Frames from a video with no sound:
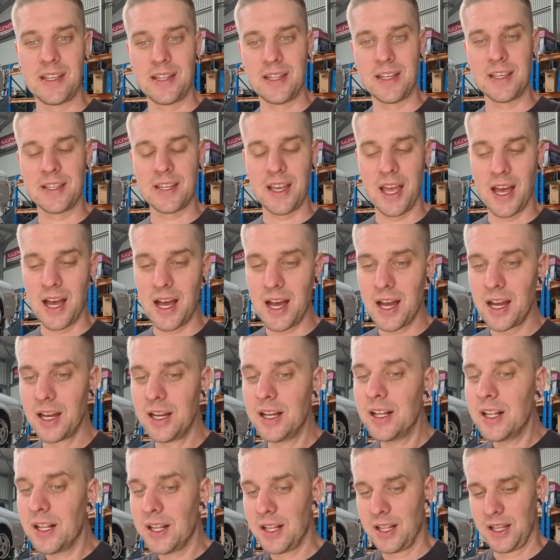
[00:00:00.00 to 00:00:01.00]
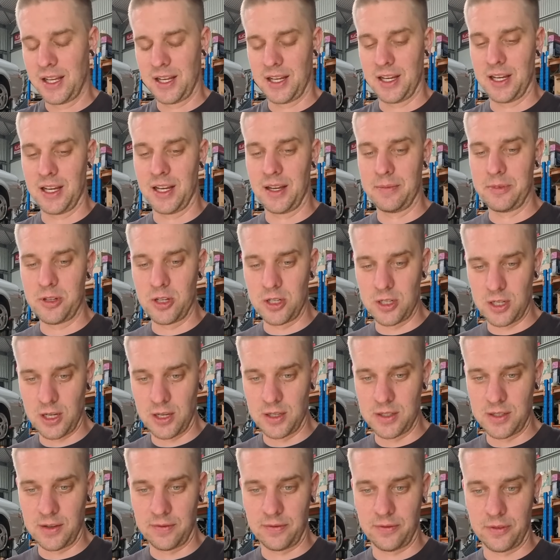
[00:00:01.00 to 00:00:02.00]
in this car, just
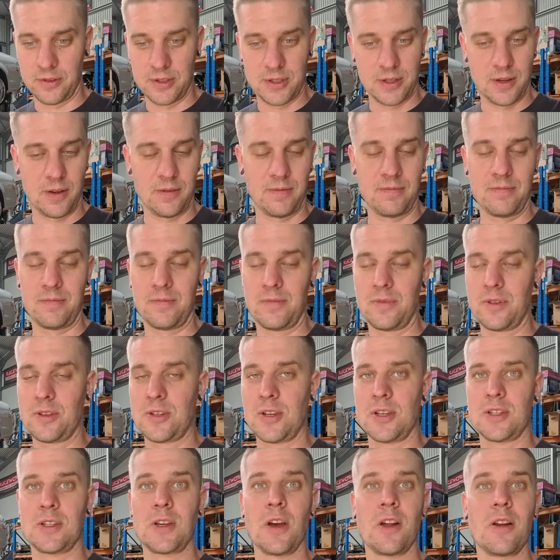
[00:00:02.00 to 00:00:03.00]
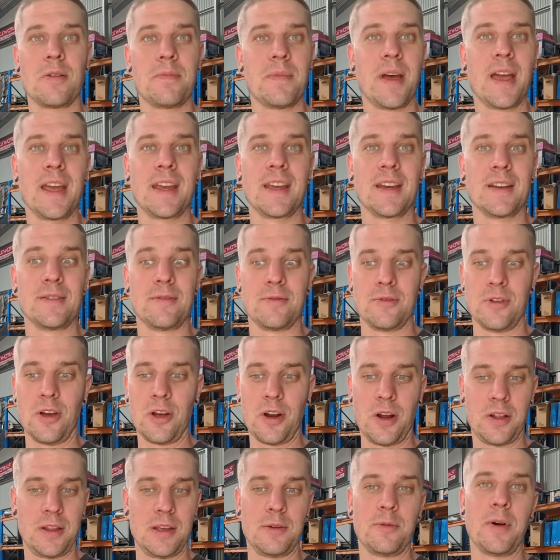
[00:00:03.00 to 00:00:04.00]
because of it's just going to make it not
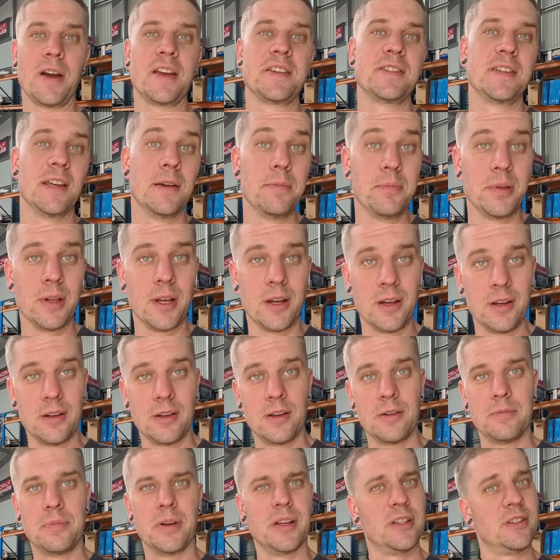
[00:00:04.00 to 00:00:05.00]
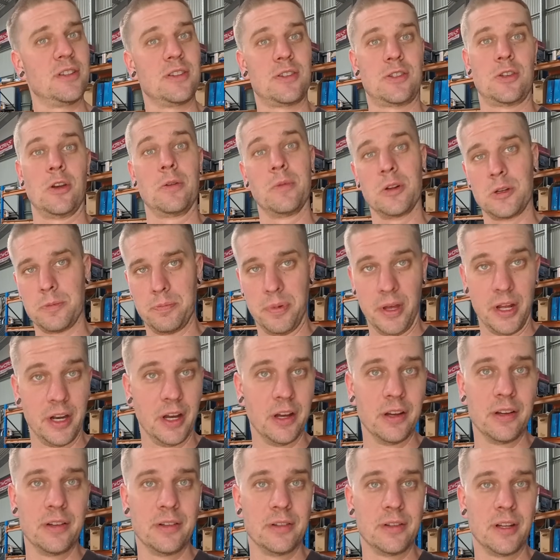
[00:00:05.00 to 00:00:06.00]
only way simpler, but just so much better,
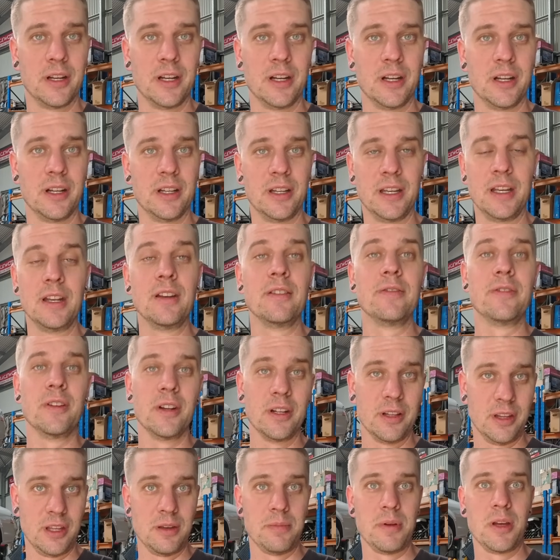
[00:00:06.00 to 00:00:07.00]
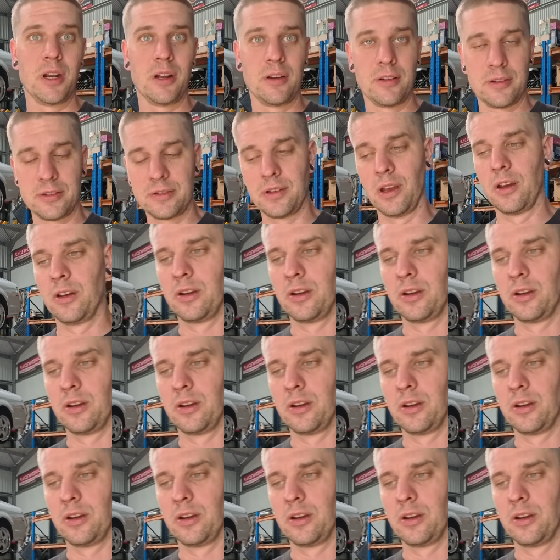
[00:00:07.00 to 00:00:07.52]
infinitely better. So